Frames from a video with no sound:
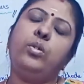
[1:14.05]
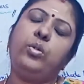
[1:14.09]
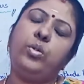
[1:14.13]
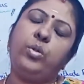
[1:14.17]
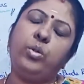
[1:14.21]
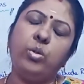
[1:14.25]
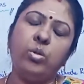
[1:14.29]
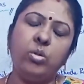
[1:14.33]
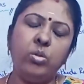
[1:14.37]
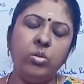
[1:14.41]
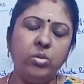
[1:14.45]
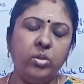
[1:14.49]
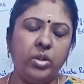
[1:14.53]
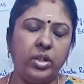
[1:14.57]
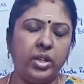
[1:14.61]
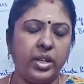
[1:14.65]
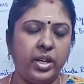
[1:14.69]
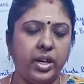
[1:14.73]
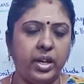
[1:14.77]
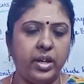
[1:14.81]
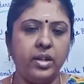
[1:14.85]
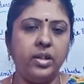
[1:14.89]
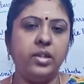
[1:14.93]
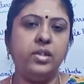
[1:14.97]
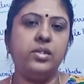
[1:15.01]
do
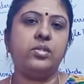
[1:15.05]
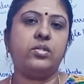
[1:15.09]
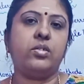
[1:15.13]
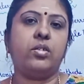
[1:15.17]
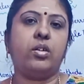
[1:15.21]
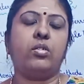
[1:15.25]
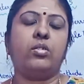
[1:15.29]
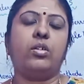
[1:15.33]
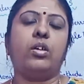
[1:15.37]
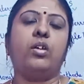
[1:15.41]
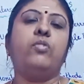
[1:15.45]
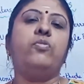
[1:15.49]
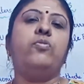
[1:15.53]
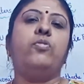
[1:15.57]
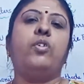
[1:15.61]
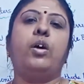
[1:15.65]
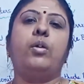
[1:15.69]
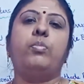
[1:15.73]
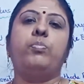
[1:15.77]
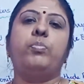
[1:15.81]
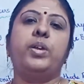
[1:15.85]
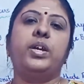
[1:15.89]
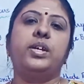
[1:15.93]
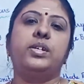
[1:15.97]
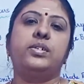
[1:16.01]
any sort of
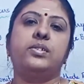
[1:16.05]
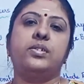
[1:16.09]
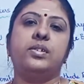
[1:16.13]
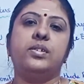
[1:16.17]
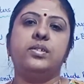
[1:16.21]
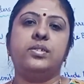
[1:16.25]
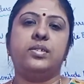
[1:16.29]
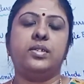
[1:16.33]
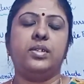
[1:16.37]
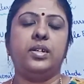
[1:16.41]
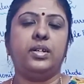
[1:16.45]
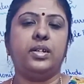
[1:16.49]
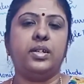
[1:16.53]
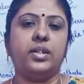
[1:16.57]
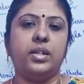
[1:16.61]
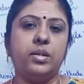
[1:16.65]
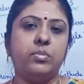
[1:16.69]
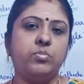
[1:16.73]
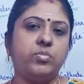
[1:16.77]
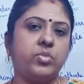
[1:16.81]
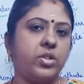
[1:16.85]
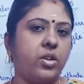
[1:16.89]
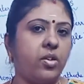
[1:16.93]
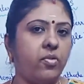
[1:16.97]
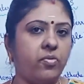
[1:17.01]
operations in
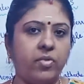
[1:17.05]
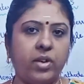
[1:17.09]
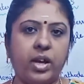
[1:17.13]
terms of